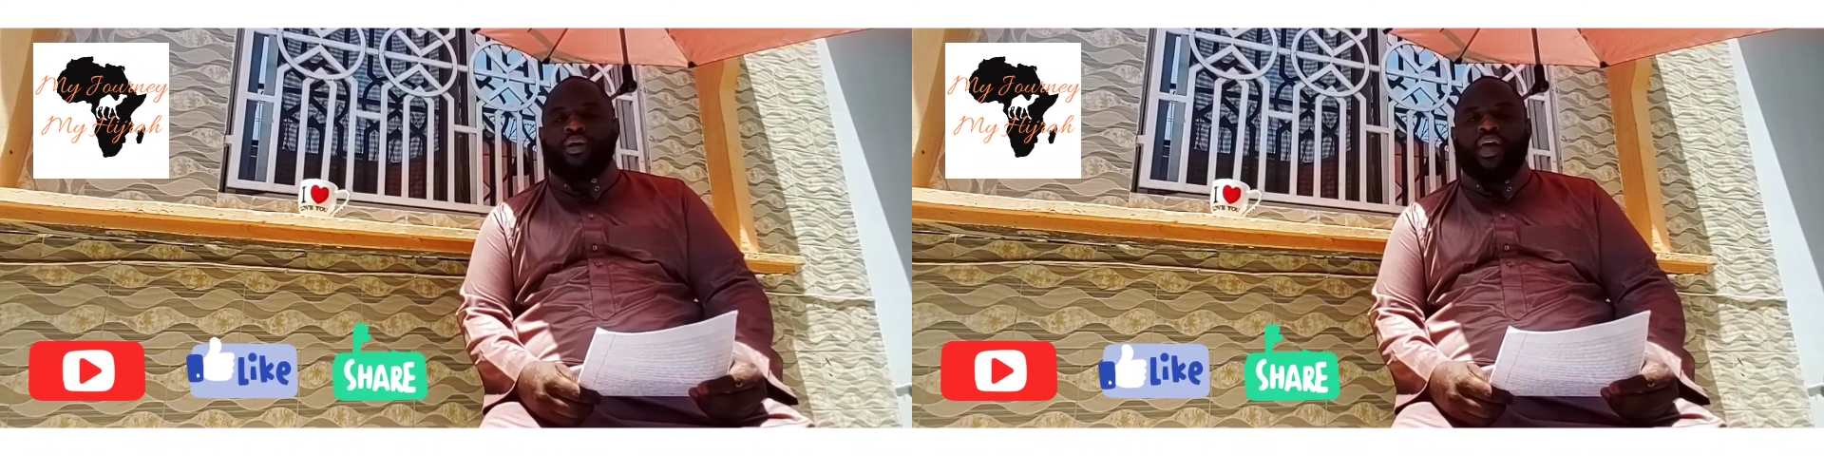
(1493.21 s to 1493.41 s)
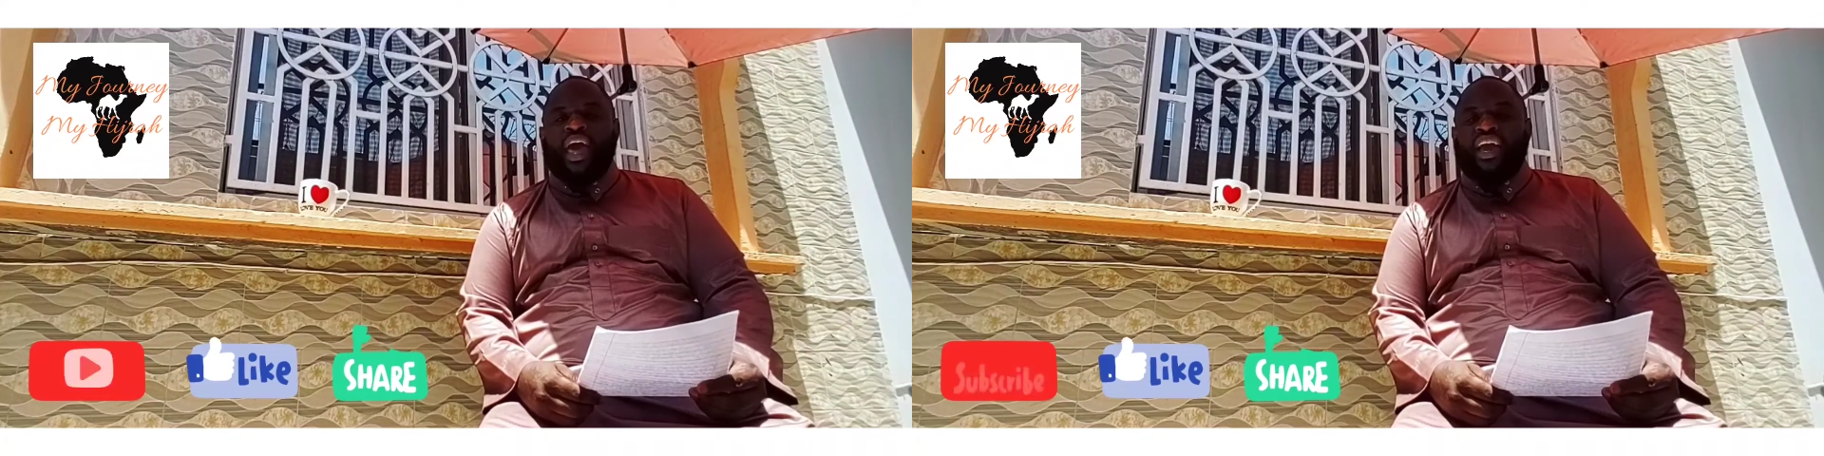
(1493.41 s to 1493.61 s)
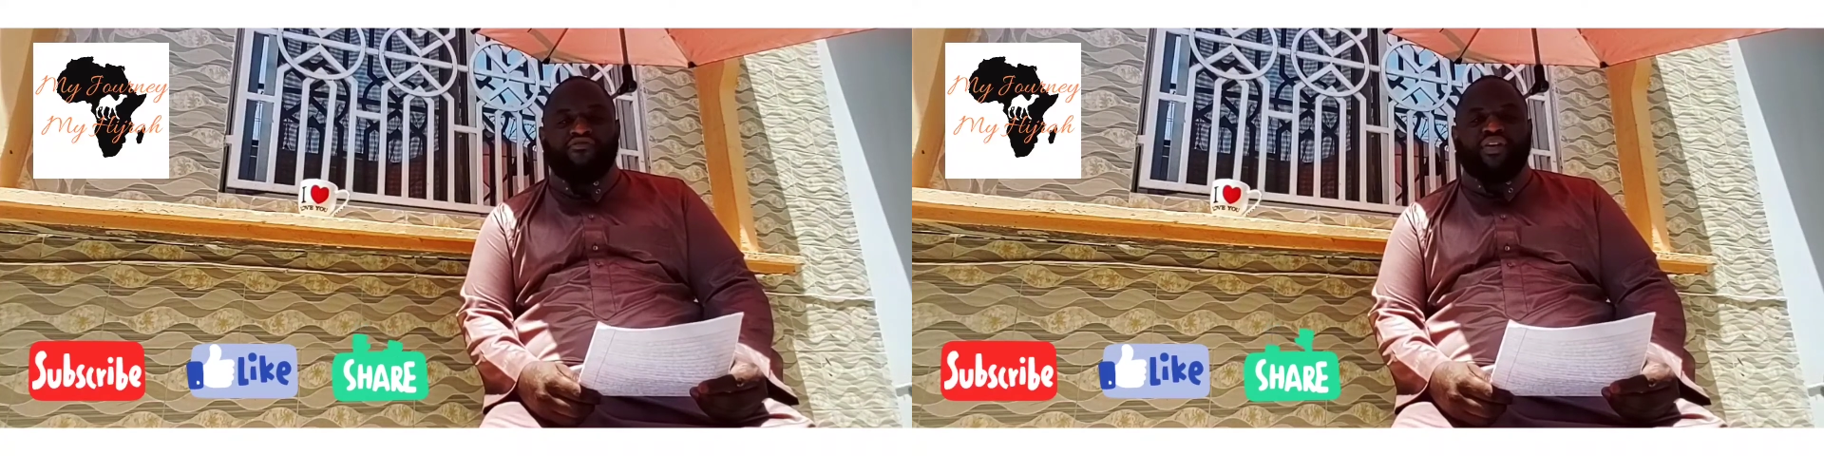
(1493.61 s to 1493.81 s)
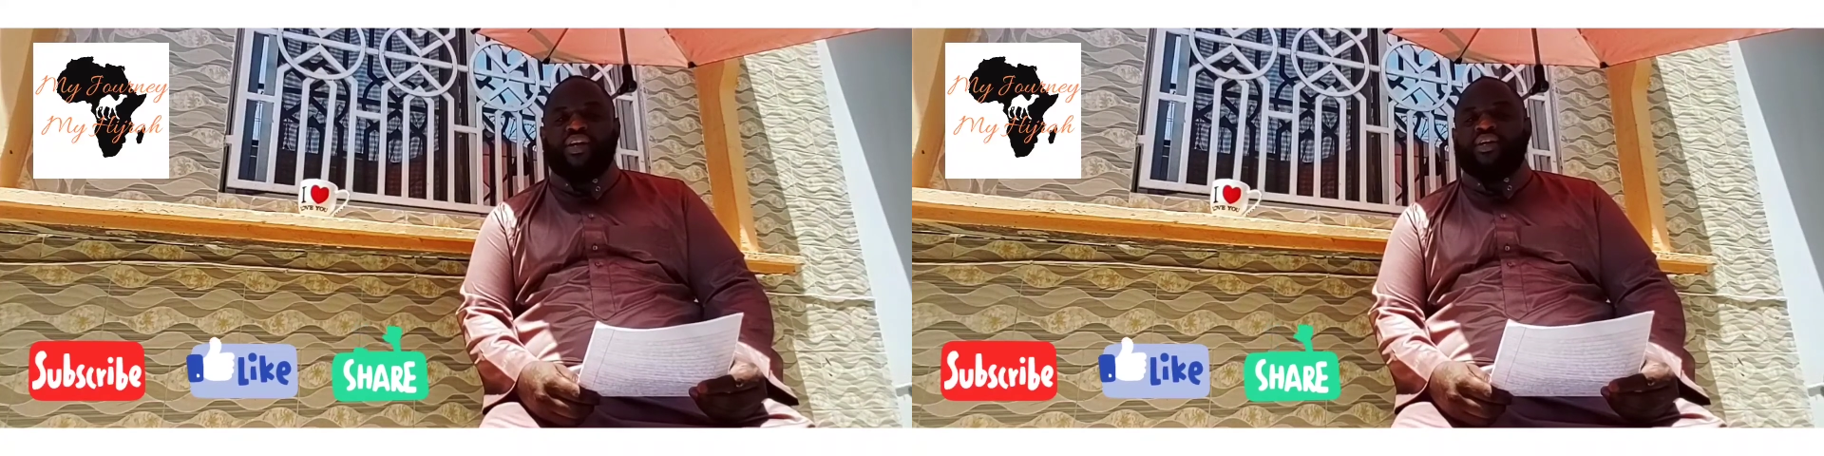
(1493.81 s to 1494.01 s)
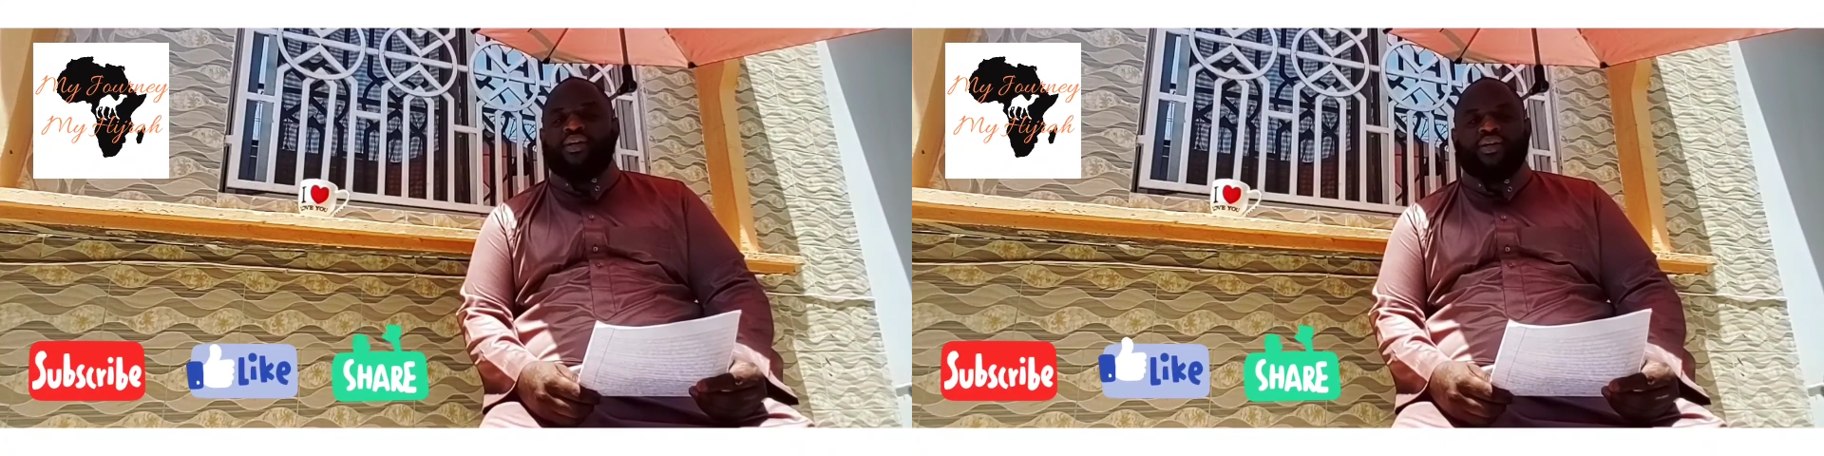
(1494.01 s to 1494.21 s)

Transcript: haven.